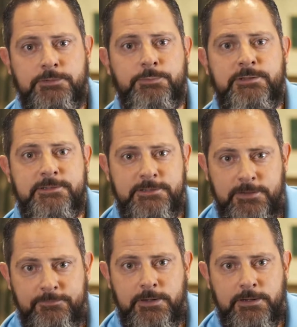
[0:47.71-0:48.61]

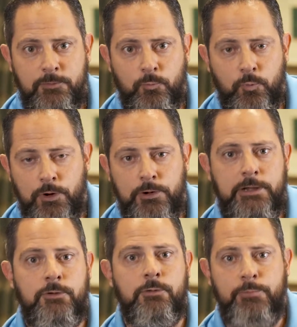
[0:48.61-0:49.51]
specific
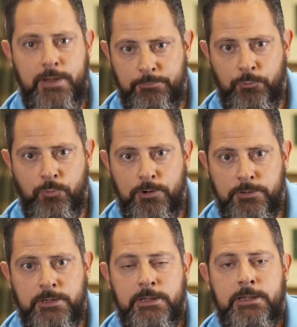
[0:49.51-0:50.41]
wording on paperwork,